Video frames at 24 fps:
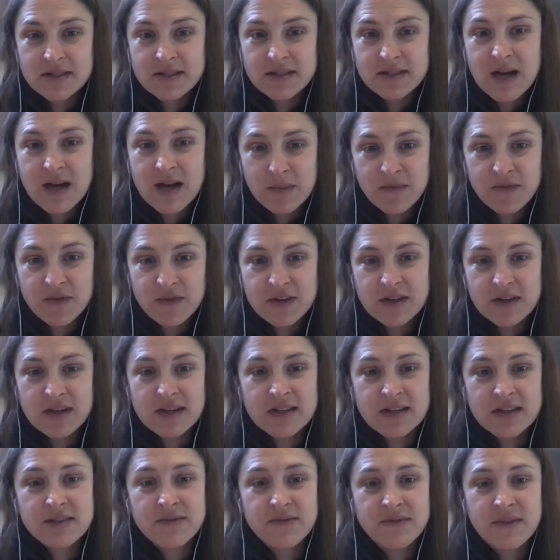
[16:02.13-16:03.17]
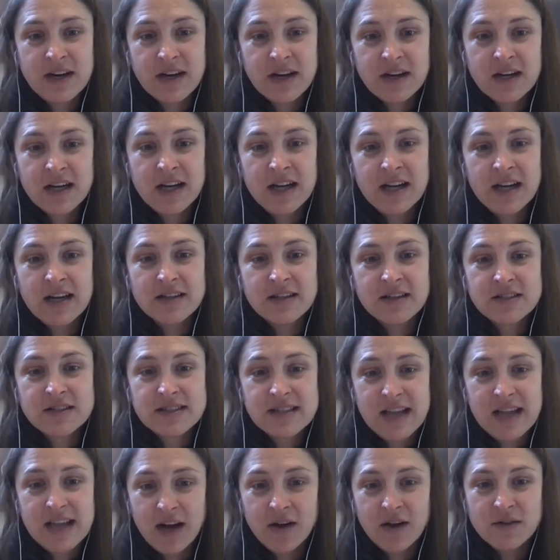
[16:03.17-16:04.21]
comfort is a very
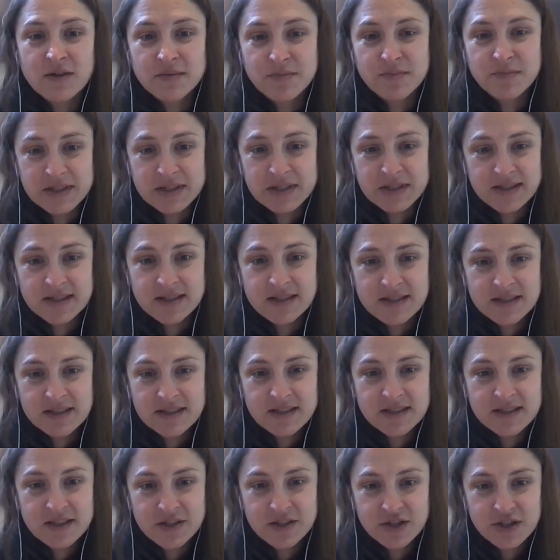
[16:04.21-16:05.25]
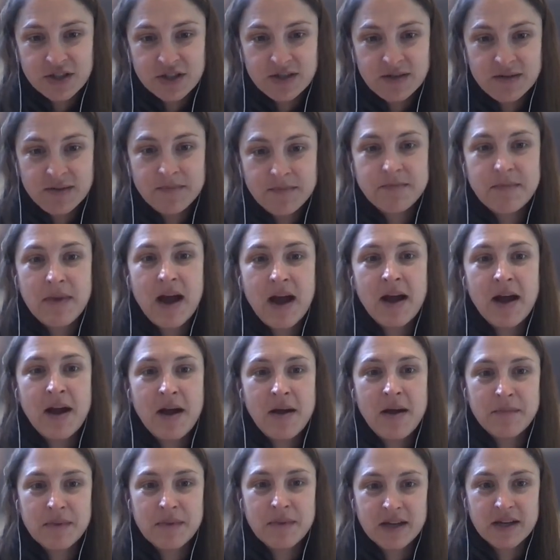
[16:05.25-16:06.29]
sound business decision
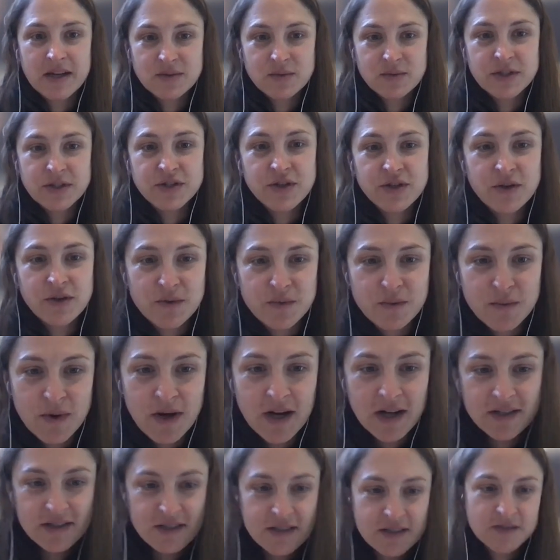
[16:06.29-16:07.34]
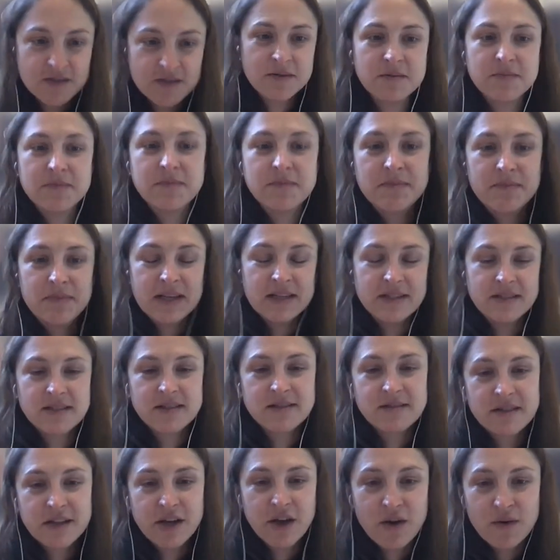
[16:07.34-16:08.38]
because we don't want to
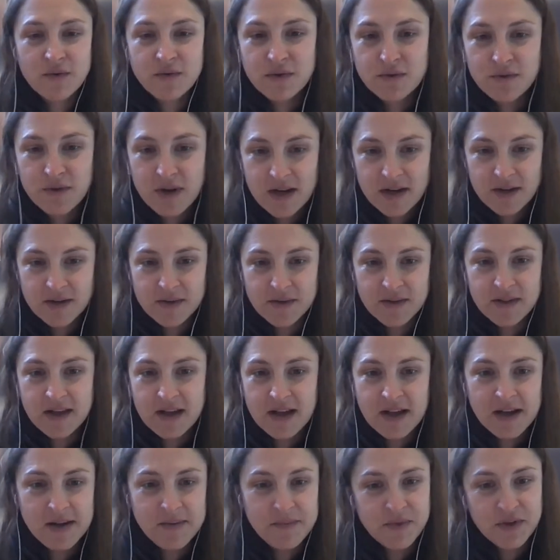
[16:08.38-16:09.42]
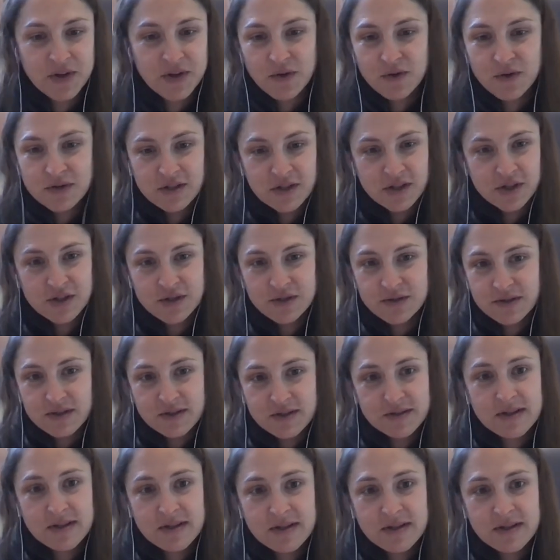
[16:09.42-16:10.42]
basically overrun the golden goose.